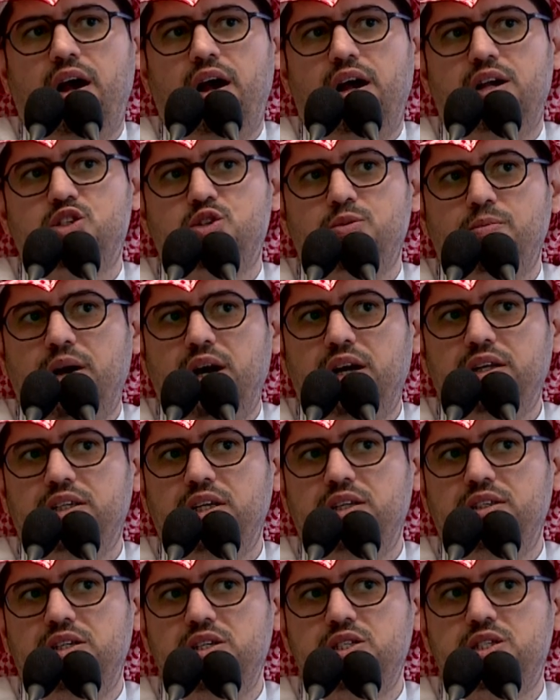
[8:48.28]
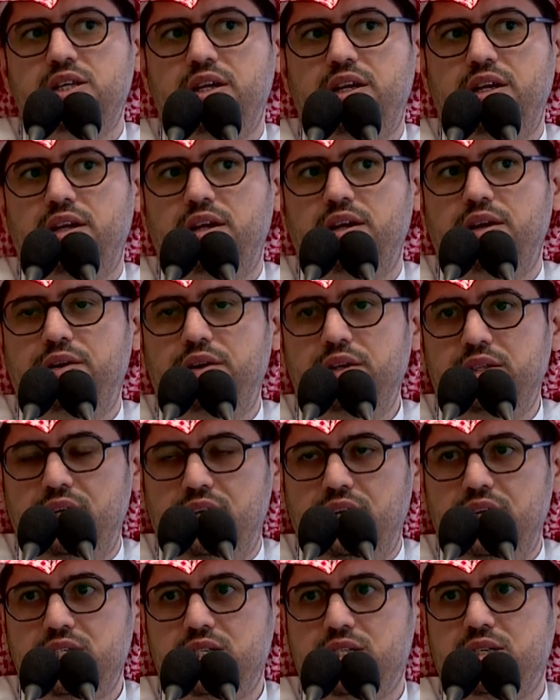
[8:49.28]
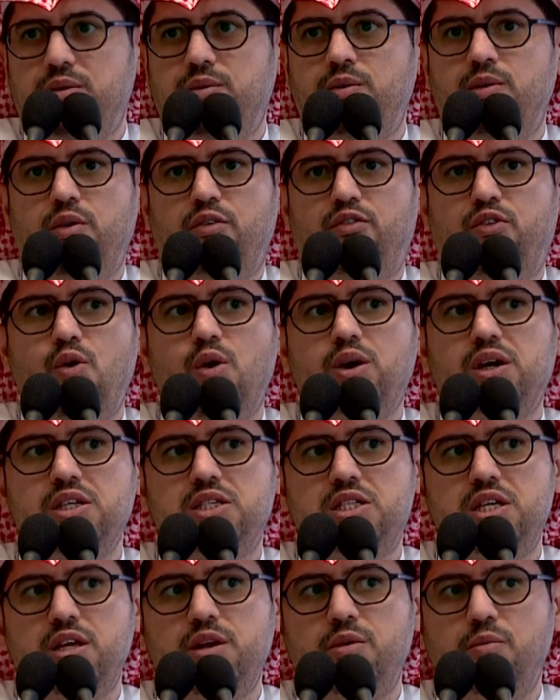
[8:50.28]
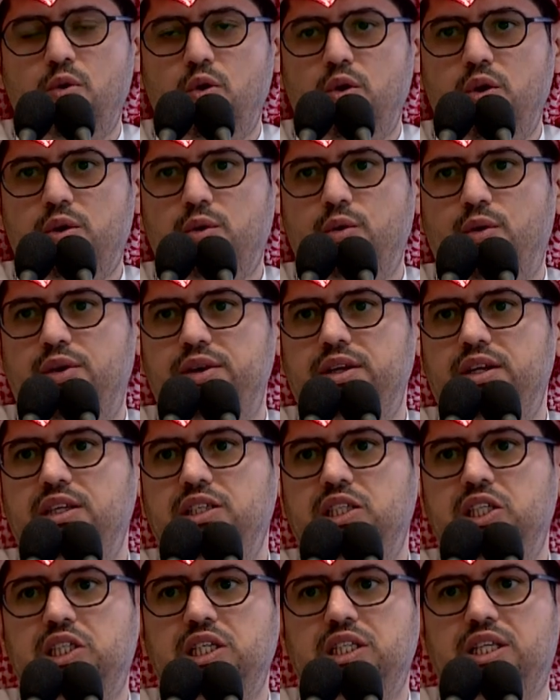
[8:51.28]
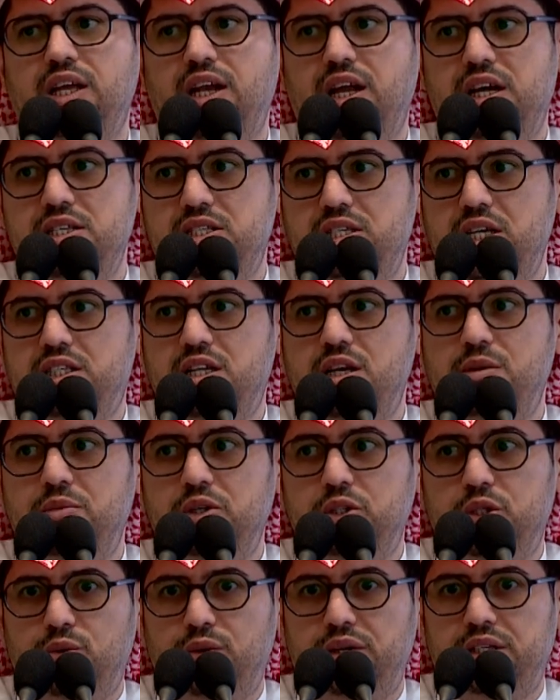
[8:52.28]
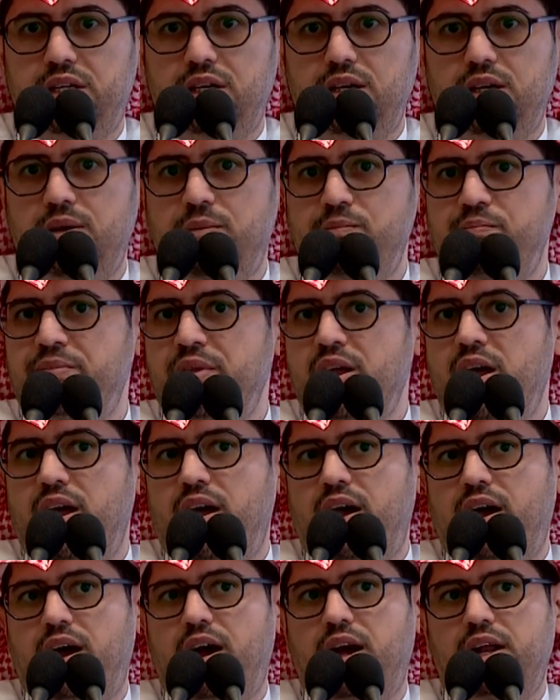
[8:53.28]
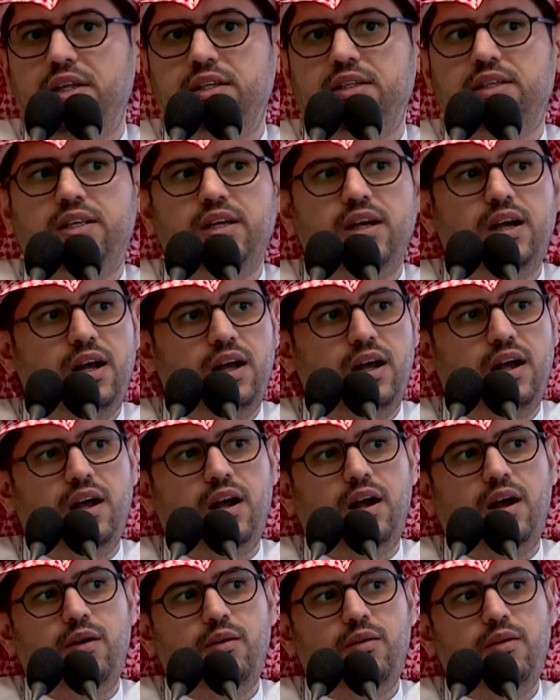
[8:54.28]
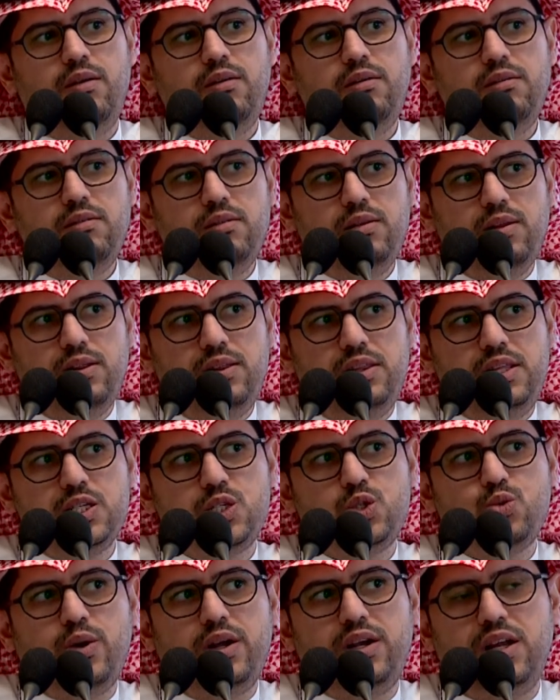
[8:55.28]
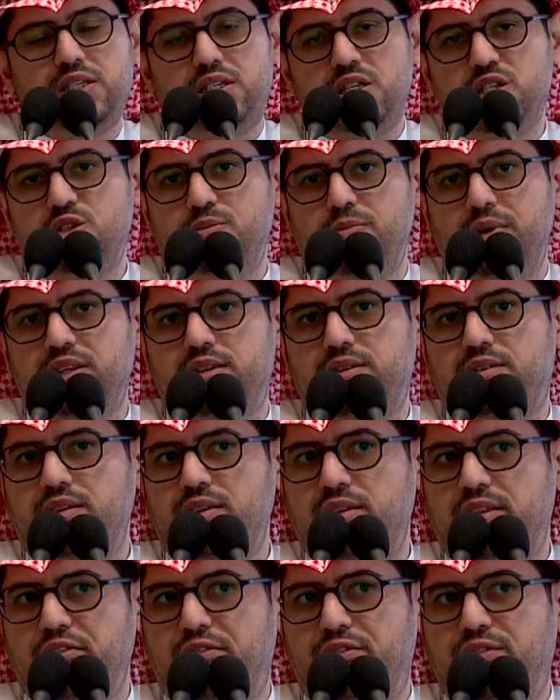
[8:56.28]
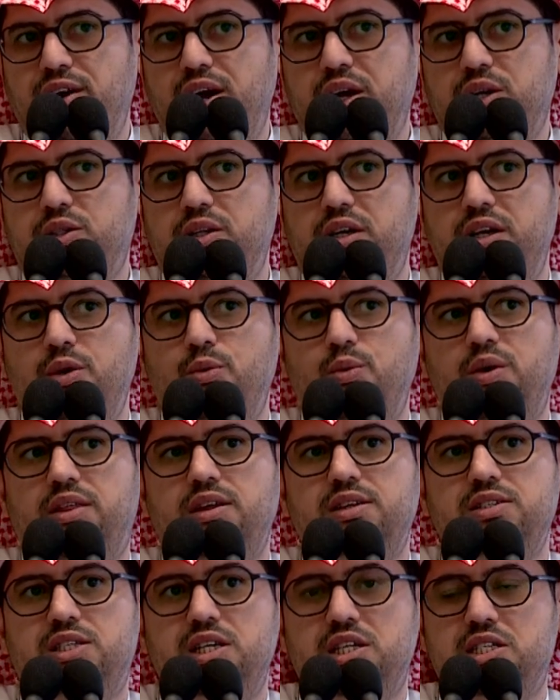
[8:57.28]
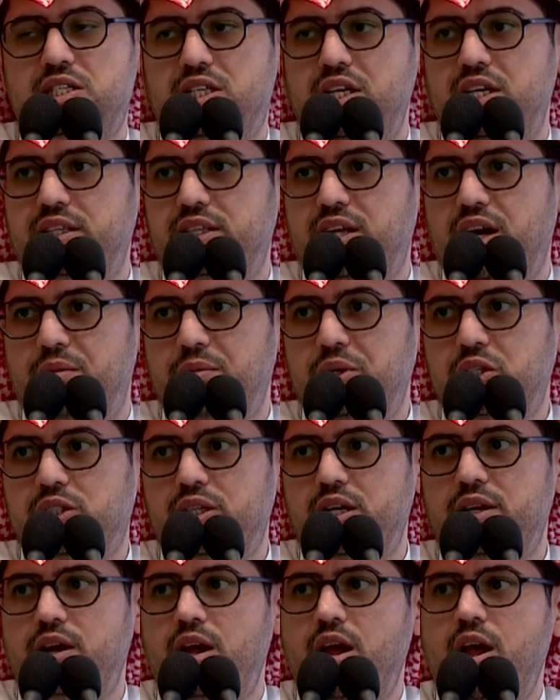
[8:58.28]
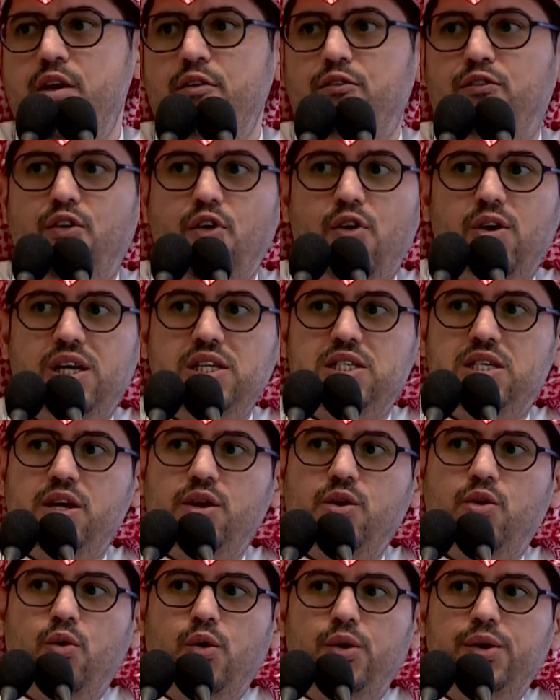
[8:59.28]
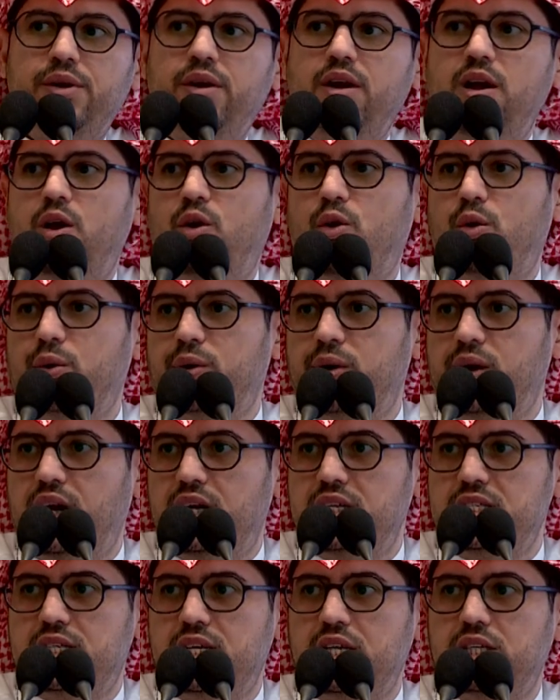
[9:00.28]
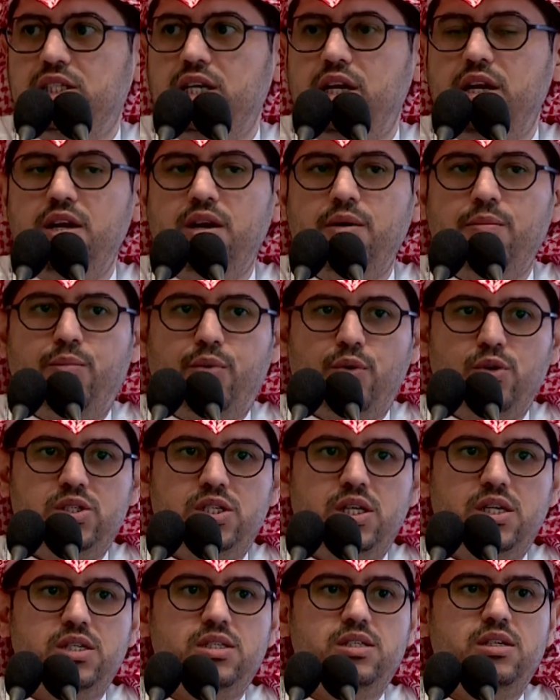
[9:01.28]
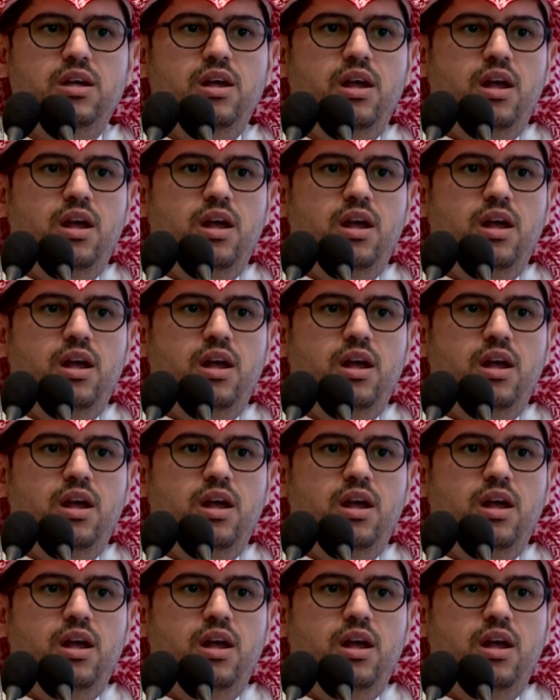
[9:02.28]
Smart Industry Readiness, focusing more on digitalization majority. And this one assessment the factory within 16 dimensions, focusing on organization, process,